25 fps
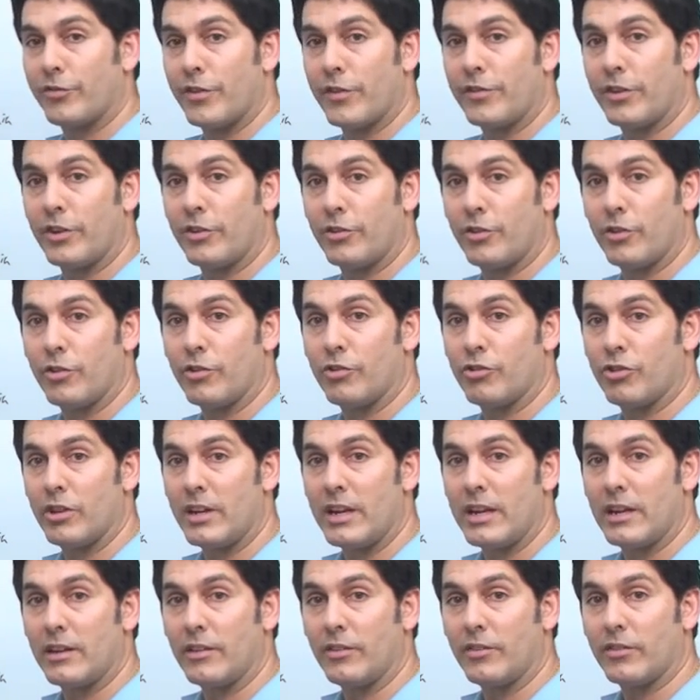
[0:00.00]
52
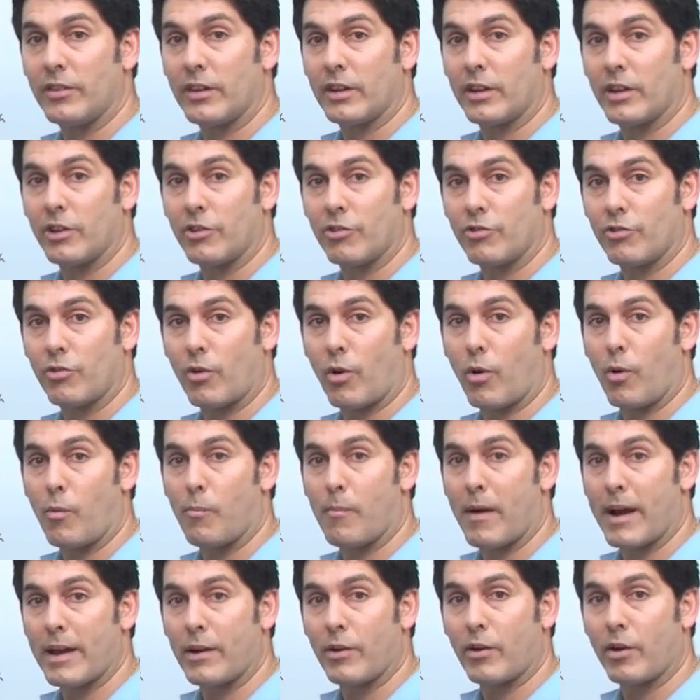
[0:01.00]
genes that control
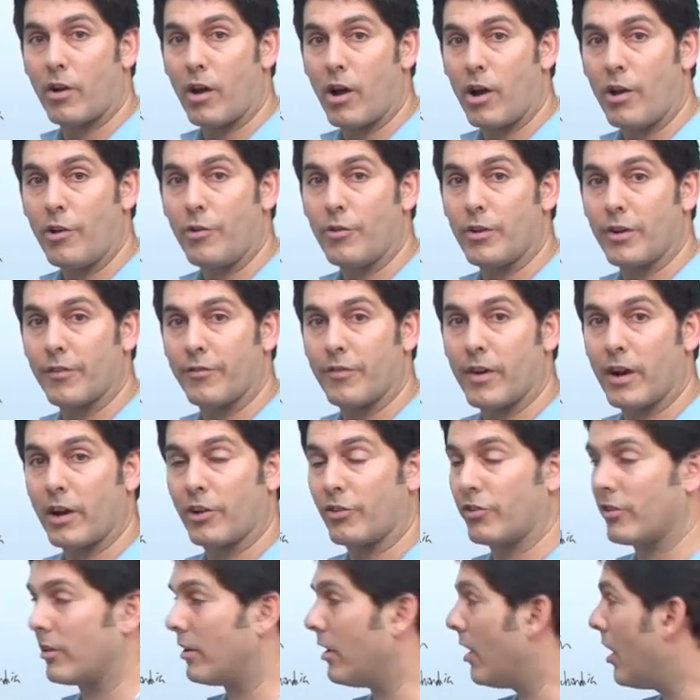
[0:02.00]
mitochondria
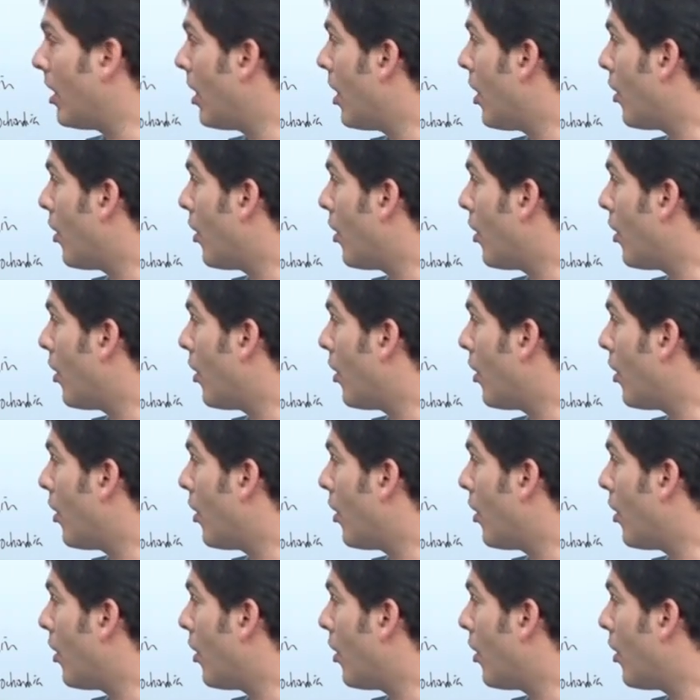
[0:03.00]
function,